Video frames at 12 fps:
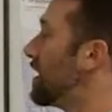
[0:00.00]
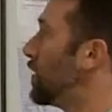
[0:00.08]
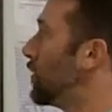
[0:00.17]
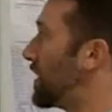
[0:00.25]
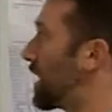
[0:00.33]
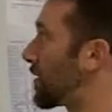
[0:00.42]

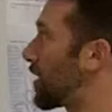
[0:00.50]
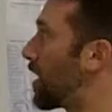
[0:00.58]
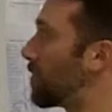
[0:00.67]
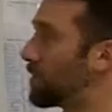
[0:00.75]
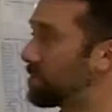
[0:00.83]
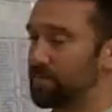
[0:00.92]
Without
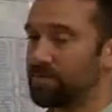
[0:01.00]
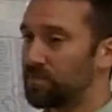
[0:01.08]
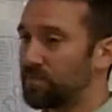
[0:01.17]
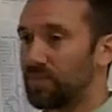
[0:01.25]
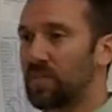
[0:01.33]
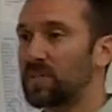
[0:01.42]
carbon,
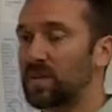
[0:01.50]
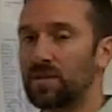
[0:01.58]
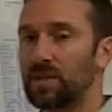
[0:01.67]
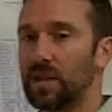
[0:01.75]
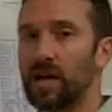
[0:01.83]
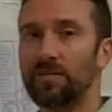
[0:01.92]

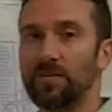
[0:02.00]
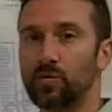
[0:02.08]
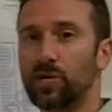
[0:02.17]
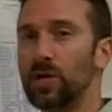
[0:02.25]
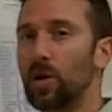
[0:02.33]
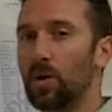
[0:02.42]
life as
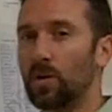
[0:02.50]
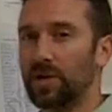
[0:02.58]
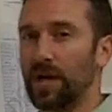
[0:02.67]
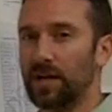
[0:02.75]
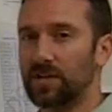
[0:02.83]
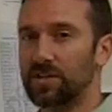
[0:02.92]
we know it would
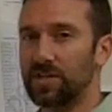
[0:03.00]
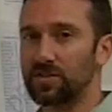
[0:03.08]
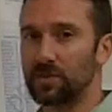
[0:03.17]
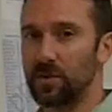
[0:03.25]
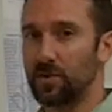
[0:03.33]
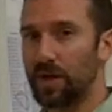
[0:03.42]
not
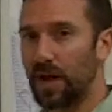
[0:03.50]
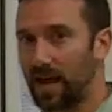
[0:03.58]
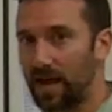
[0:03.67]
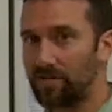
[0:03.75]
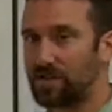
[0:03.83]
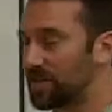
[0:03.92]
exist. We would not
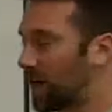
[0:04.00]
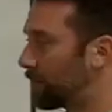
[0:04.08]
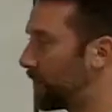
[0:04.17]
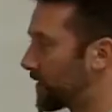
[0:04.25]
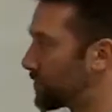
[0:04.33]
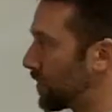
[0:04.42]
have these
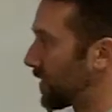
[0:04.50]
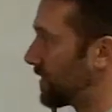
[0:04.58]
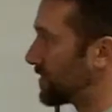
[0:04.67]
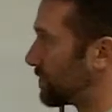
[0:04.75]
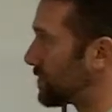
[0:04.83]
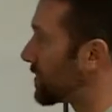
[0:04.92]
complex
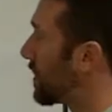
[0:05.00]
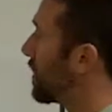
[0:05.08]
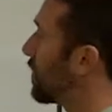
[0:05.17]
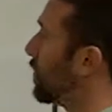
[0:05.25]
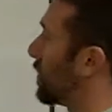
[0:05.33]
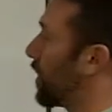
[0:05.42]
organisms
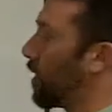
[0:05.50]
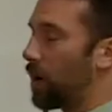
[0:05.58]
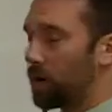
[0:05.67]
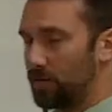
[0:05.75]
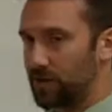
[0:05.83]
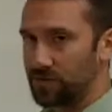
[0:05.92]
with
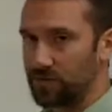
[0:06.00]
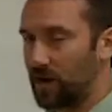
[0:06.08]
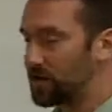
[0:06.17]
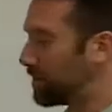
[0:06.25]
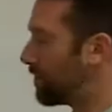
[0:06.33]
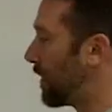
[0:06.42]
all of these
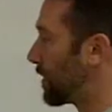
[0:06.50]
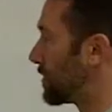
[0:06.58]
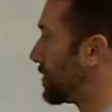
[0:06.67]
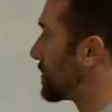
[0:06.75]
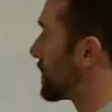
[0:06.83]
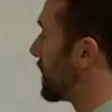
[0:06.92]
crazy
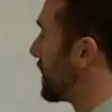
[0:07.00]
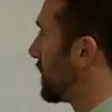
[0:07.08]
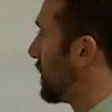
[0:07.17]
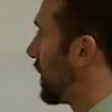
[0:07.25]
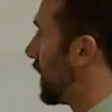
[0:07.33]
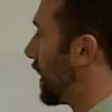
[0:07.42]
functions.
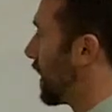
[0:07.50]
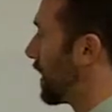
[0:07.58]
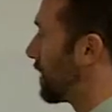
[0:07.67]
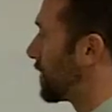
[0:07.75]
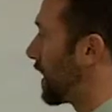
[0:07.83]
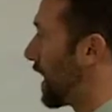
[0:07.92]

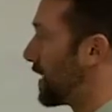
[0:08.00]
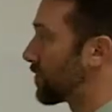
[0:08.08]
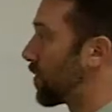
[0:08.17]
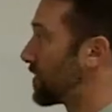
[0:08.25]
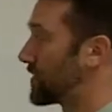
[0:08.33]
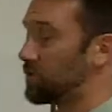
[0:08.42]
And of
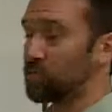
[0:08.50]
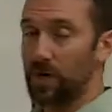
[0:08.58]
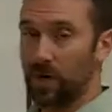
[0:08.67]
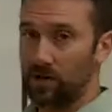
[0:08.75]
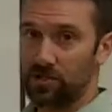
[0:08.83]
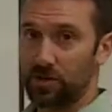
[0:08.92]
course, as we
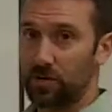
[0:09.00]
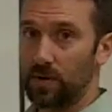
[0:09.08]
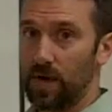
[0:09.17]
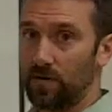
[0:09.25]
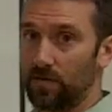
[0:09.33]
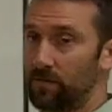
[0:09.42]
also
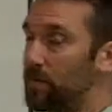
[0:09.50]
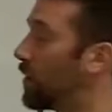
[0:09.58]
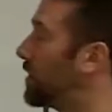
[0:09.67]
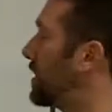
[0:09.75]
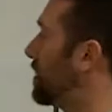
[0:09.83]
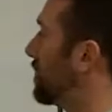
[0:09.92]
have
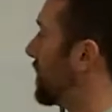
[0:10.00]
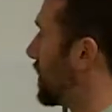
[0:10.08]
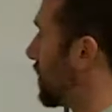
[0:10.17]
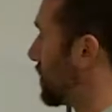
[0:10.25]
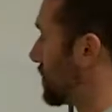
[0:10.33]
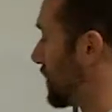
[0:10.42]
noted in the
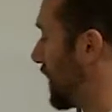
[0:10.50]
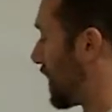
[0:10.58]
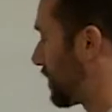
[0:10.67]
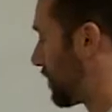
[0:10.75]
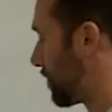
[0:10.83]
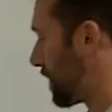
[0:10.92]
video, there's a lot
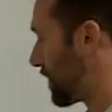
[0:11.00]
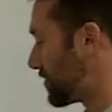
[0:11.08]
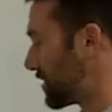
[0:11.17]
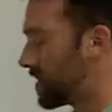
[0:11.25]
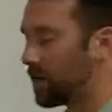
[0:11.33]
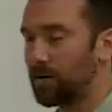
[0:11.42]
of
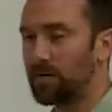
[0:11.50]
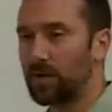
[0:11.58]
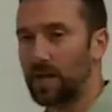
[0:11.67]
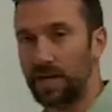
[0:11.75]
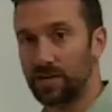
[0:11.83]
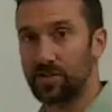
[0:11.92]
information here
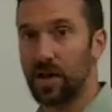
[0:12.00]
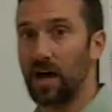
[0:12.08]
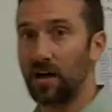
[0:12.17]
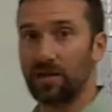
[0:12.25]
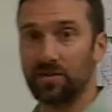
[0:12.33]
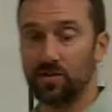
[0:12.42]
related to
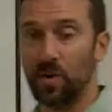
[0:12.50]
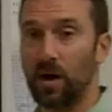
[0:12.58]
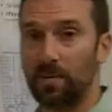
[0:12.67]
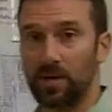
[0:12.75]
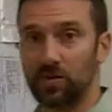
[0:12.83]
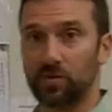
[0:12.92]
health as
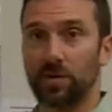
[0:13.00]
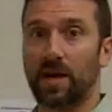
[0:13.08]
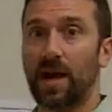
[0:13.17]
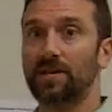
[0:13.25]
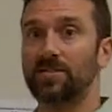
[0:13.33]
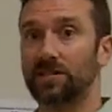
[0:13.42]
well, because we're
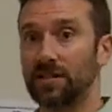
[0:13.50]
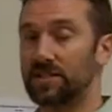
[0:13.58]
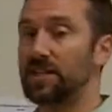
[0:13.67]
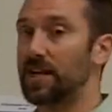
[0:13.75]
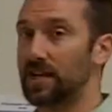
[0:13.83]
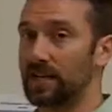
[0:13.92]
constantly
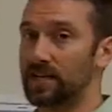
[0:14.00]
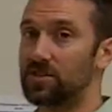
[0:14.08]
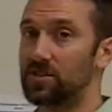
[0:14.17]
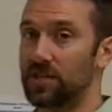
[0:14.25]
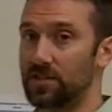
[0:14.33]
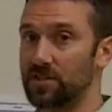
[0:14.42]
taking these
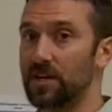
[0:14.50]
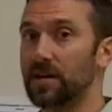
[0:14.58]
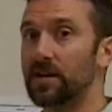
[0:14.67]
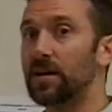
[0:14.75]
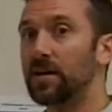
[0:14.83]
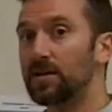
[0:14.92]
things in
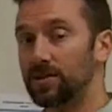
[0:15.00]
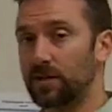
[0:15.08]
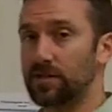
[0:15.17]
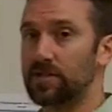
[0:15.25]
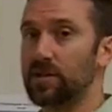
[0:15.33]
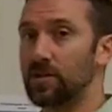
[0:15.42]
to
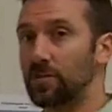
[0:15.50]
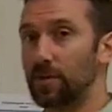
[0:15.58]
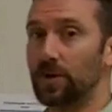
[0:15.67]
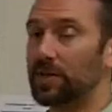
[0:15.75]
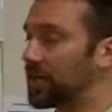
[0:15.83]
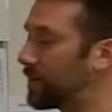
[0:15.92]
continue
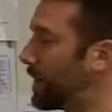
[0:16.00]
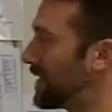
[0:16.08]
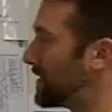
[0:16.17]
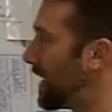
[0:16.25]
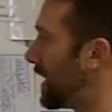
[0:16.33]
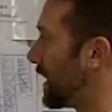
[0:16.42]
building and
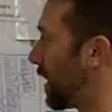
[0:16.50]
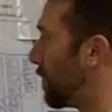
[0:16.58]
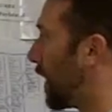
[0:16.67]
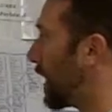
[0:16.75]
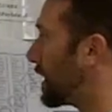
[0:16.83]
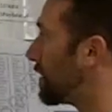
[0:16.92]
maintaining our
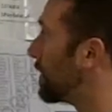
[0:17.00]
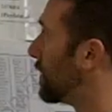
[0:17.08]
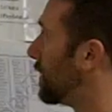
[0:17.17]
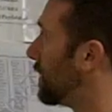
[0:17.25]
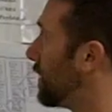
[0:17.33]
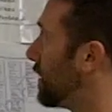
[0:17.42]
body.
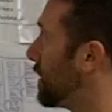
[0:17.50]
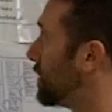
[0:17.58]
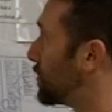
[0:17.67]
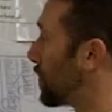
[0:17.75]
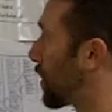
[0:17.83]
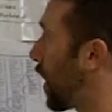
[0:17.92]

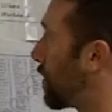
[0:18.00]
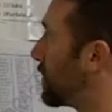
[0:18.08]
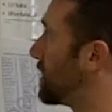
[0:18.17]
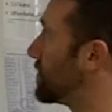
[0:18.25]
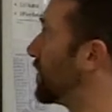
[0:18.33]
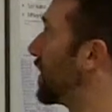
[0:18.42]
So carbon
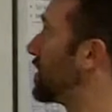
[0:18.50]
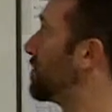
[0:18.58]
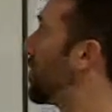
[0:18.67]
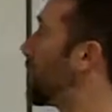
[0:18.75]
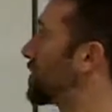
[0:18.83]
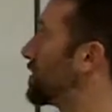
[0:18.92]
is very
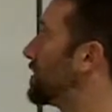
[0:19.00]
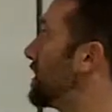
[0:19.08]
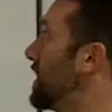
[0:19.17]
important.